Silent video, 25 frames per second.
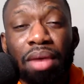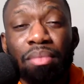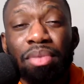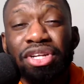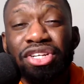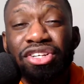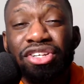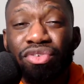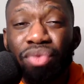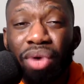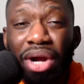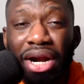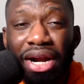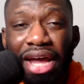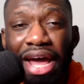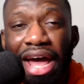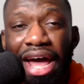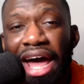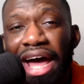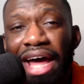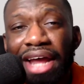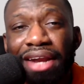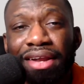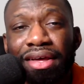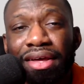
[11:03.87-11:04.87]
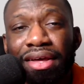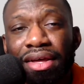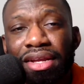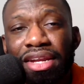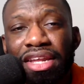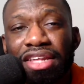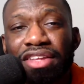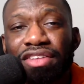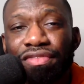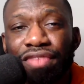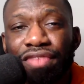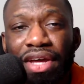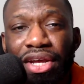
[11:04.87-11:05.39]
But just wanted to add
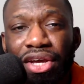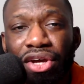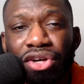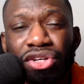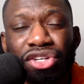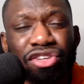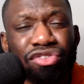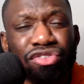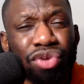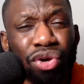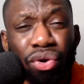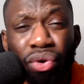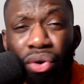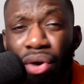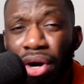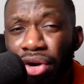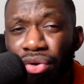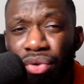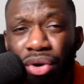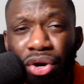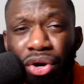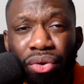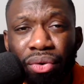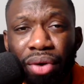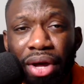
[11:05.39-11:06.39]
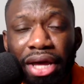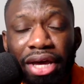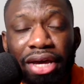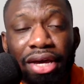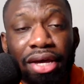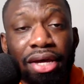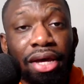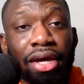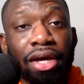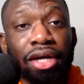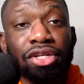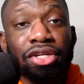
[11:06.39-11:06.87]
this video, just record it real quick,